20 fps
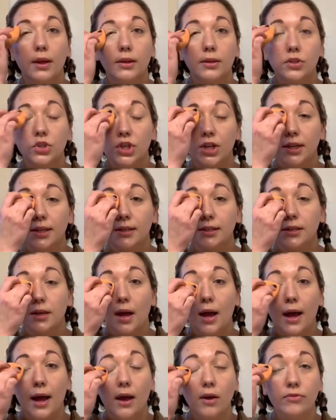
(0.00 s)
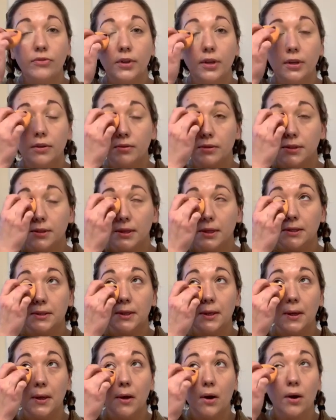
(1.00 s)
She does not have to use
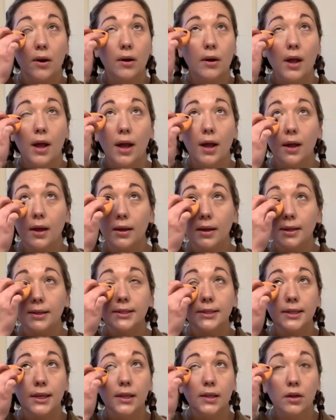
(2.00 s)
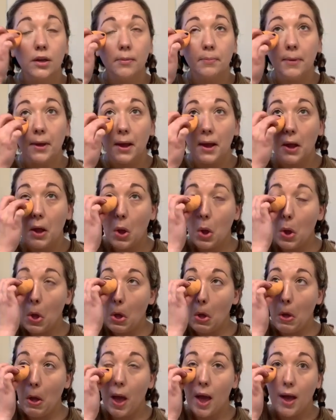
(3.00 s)
CC or concealer, but
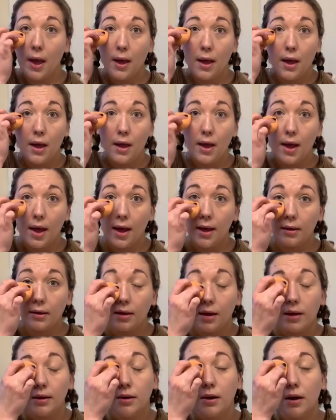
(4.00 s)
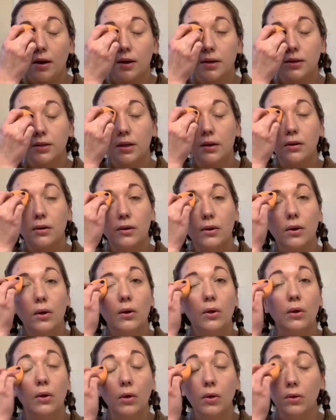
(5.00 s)
I got dark
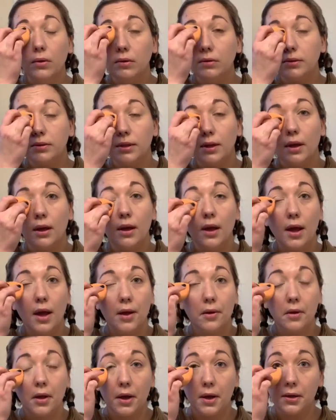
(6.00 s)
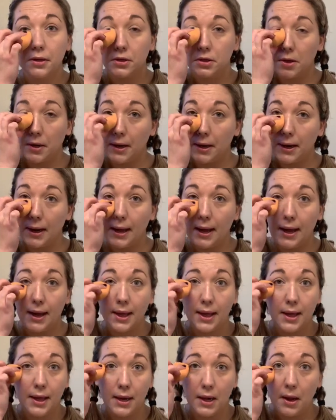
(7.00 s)
circles I've got to try to
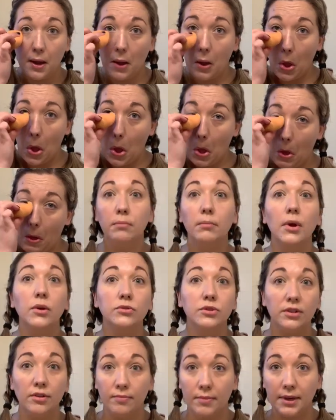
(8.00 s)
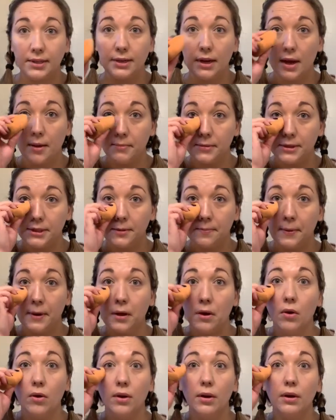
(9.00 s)
hide. Most of my time is
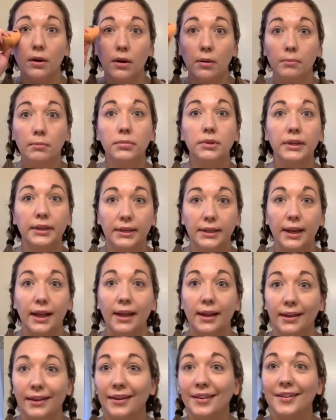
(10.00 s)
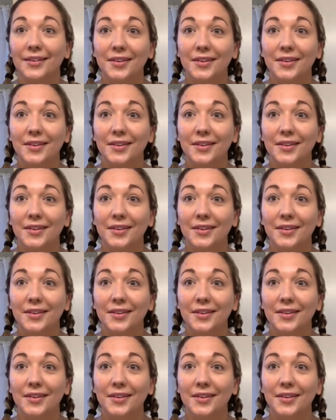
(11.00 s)
spent on blending.